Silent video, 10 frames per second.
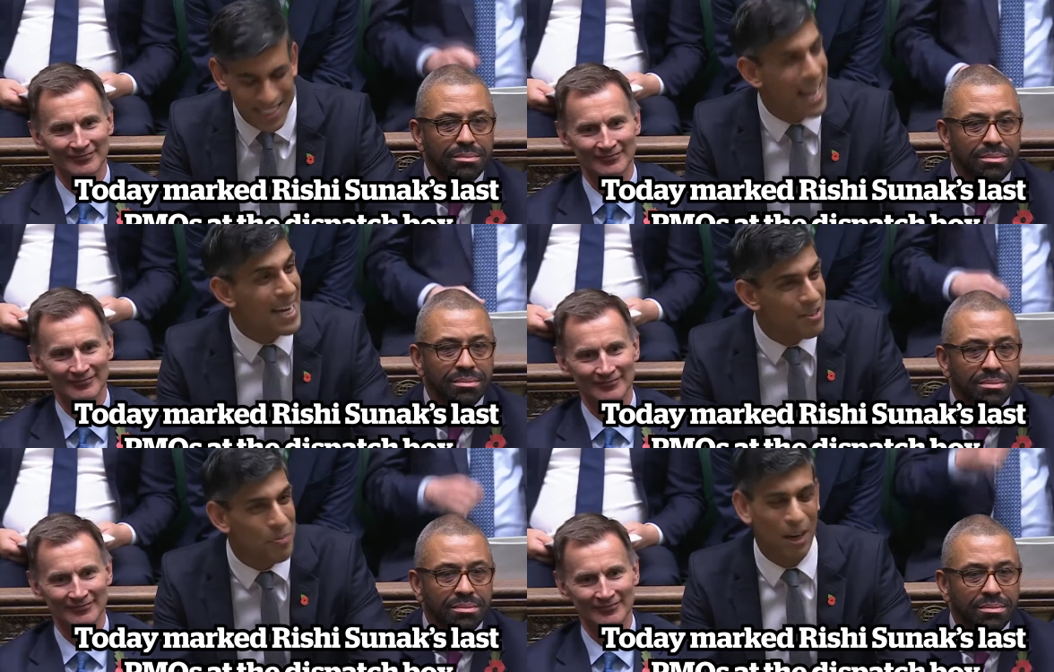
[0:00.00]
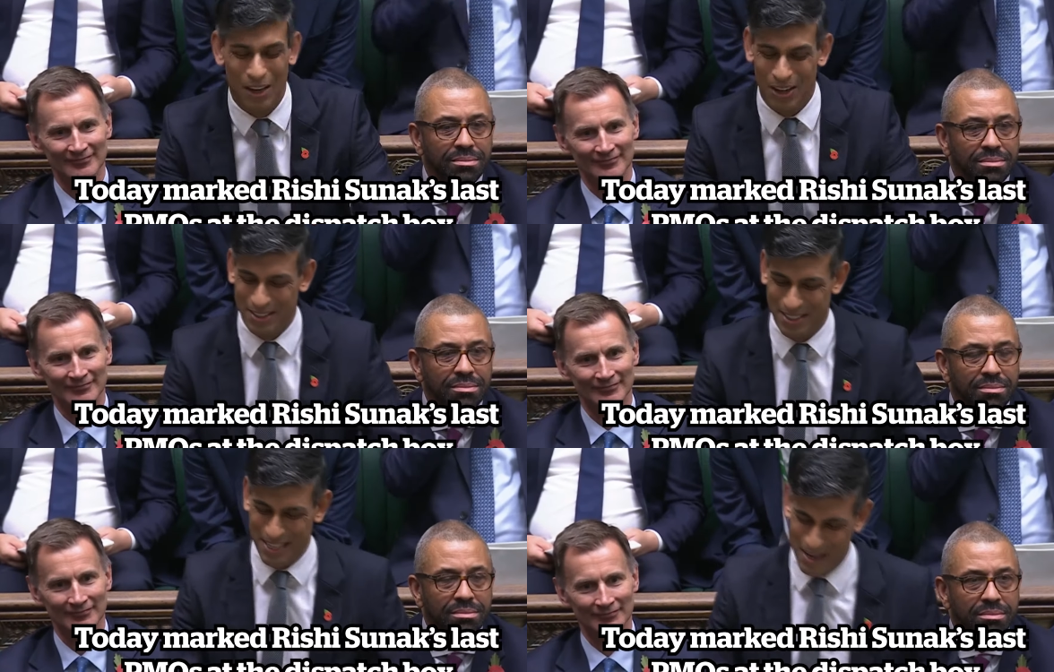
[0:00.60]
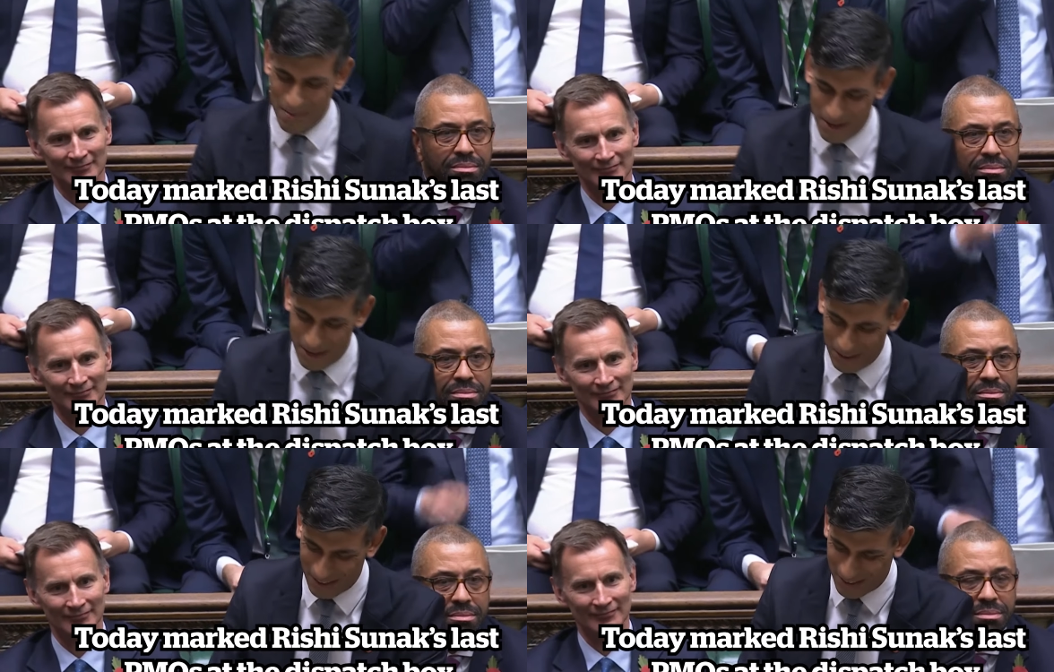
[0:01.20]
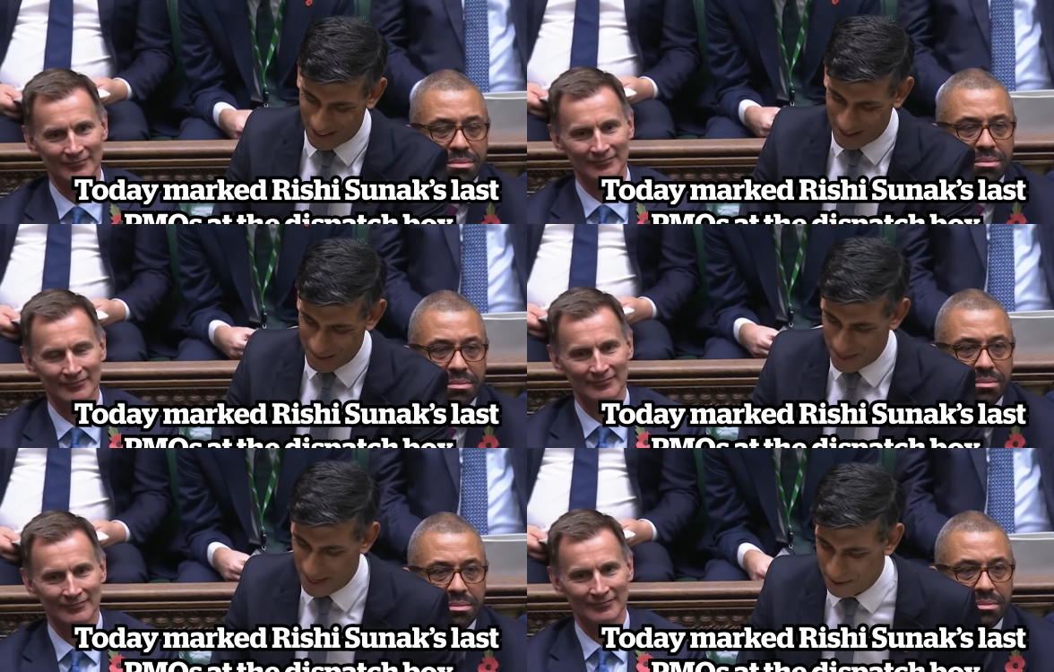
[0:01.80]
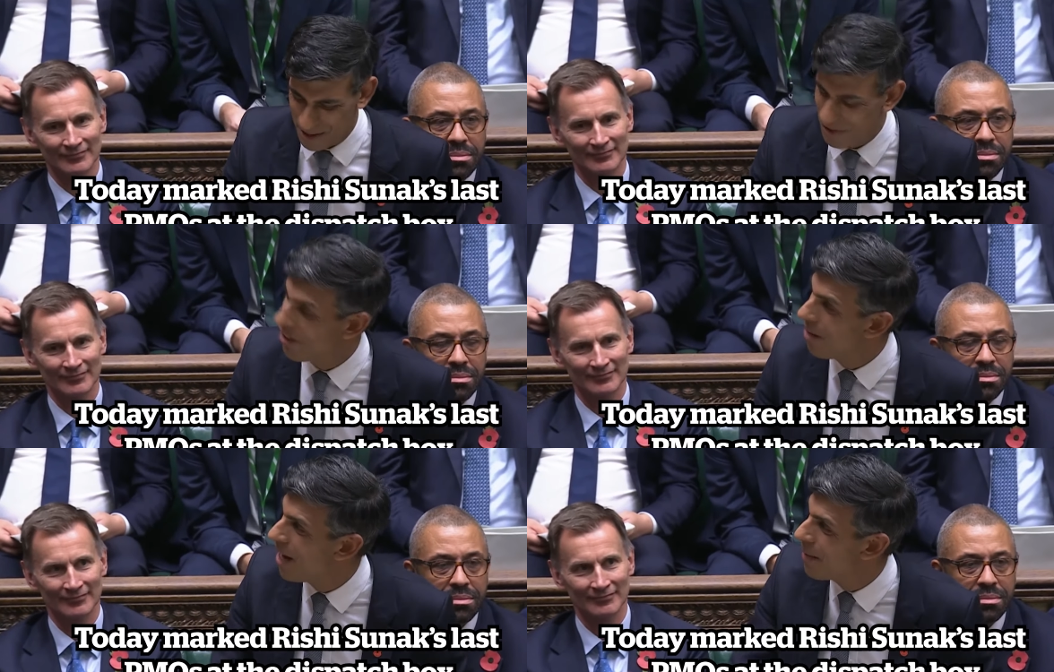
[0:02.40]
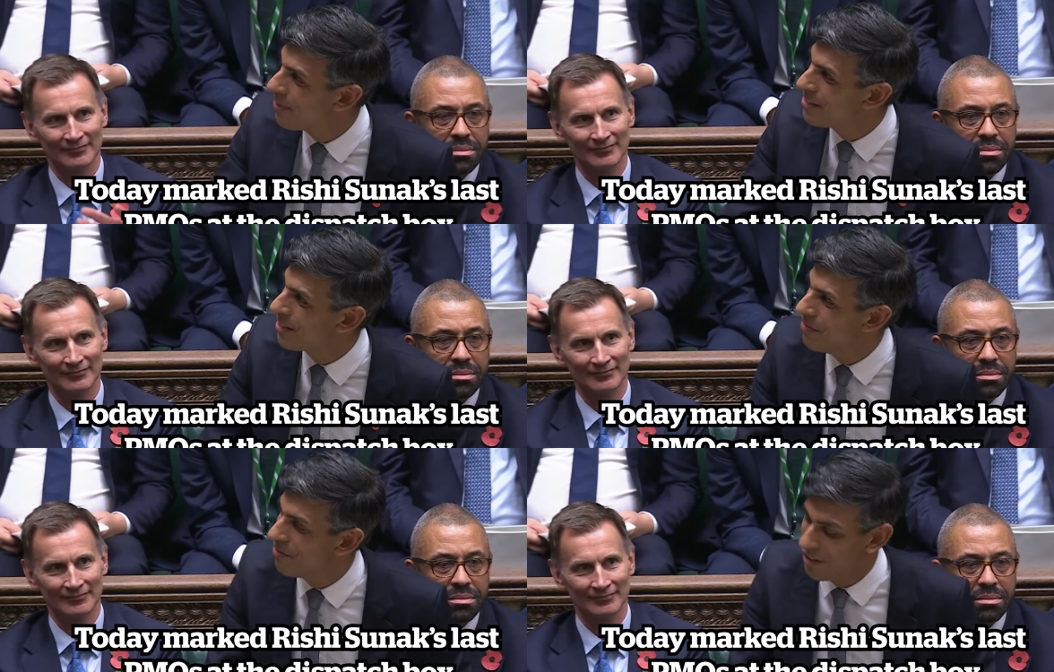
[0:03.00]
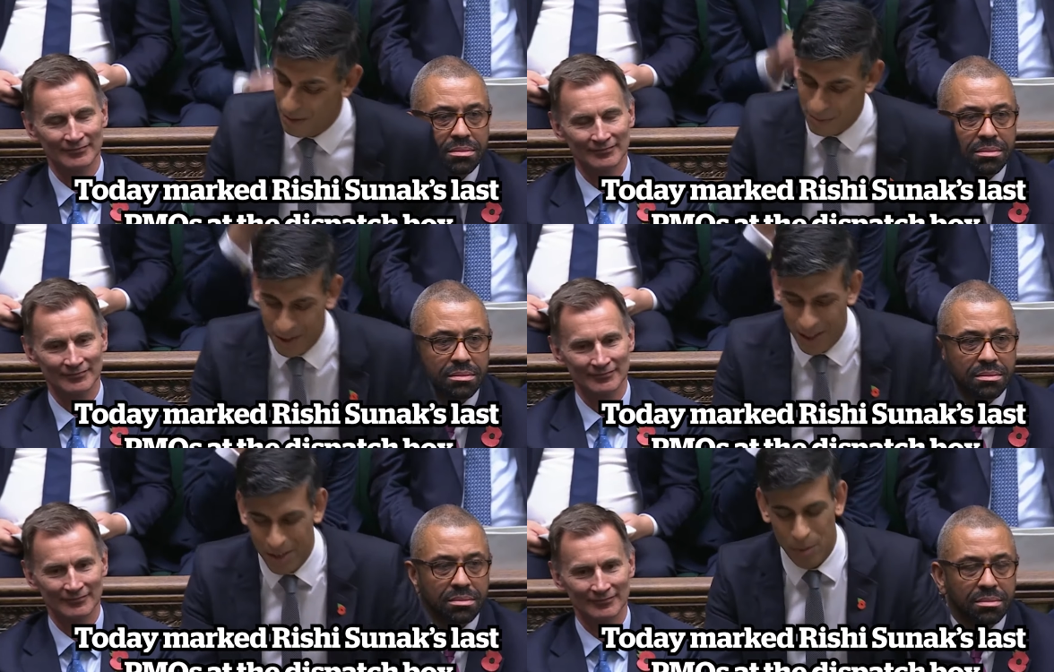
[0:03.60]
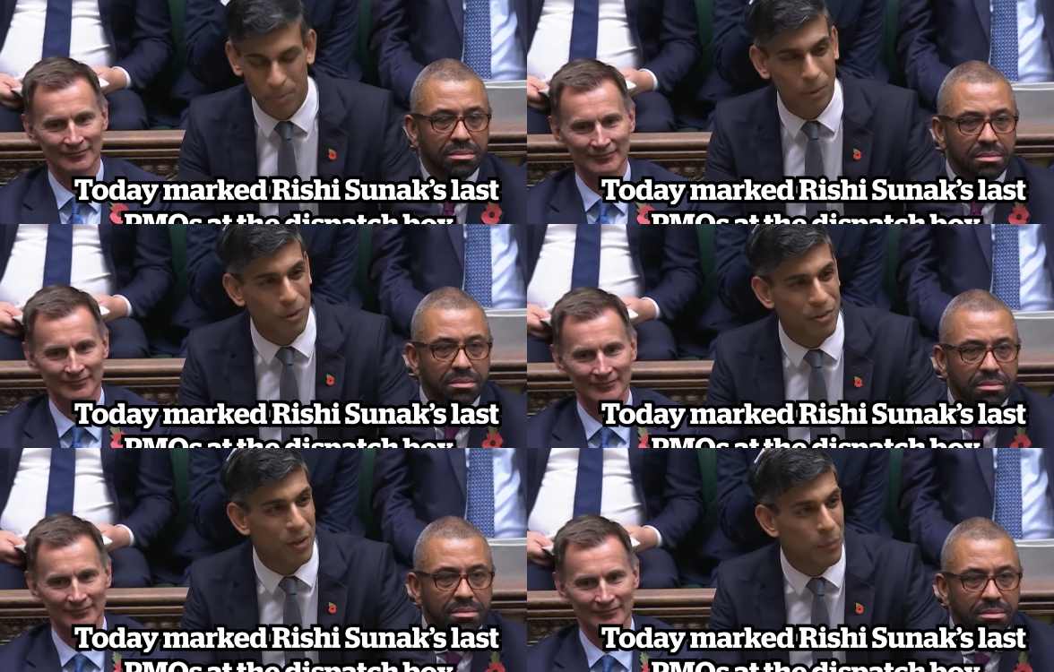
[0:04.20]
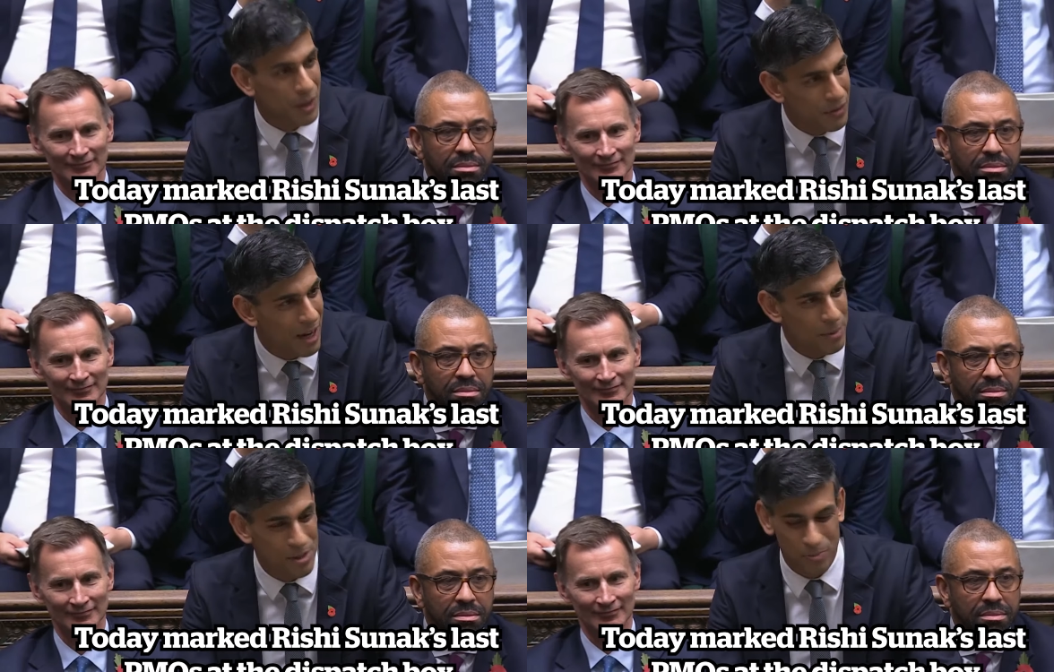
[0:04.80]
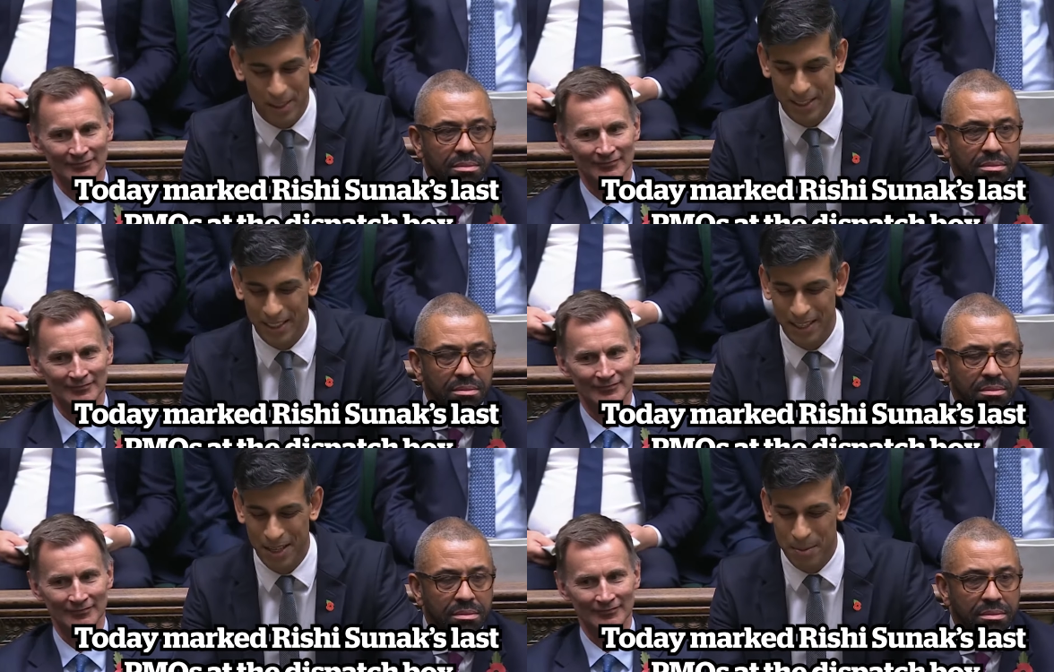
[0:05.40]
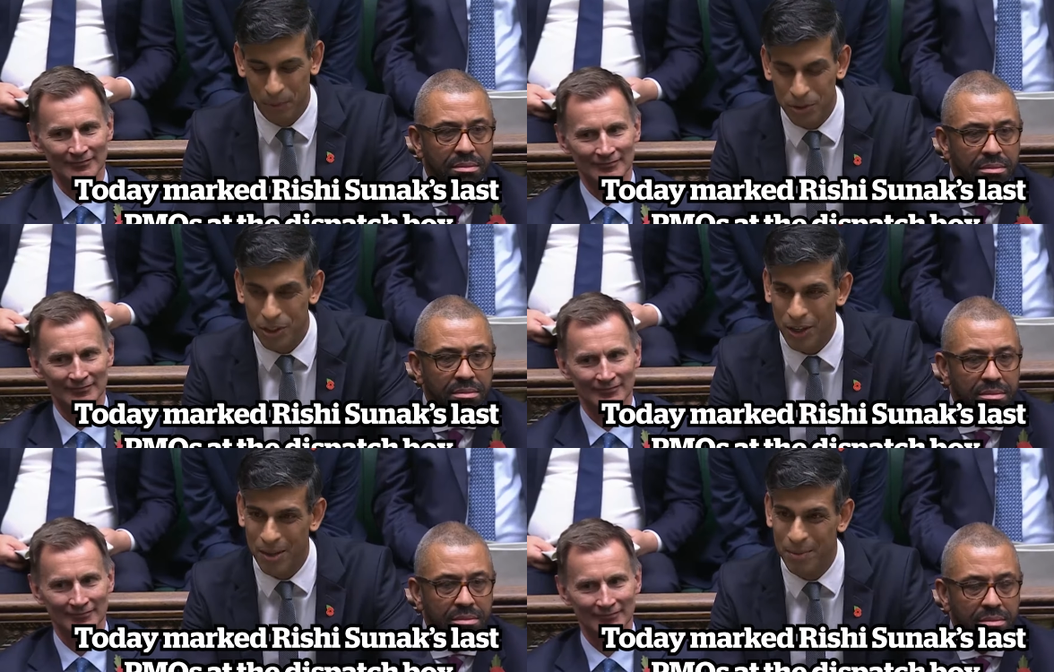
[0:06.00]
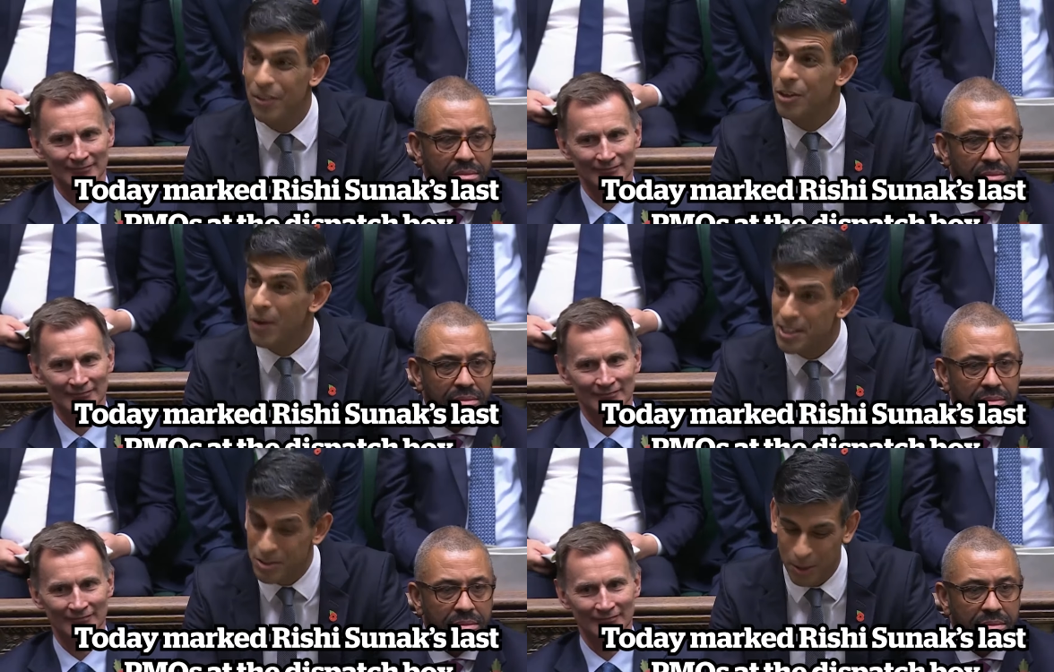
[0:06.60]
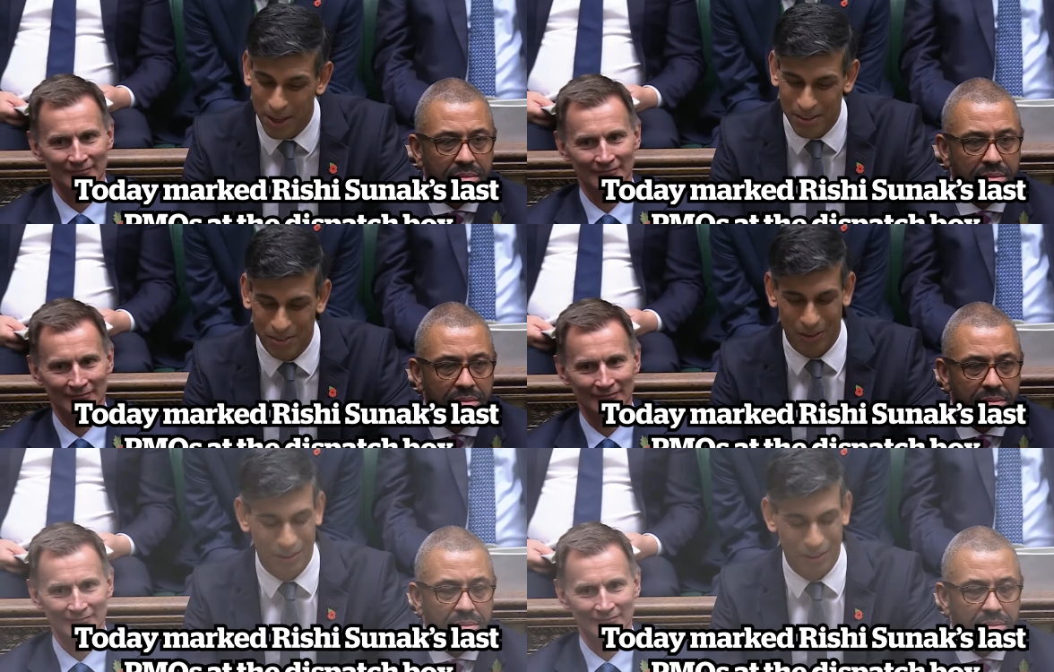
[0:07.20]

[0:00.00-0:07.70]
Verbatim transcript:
Speaker 1: today is my last appearance at PMQs, and I'm happy to confirm reports that I will now be spending more time in the greatest place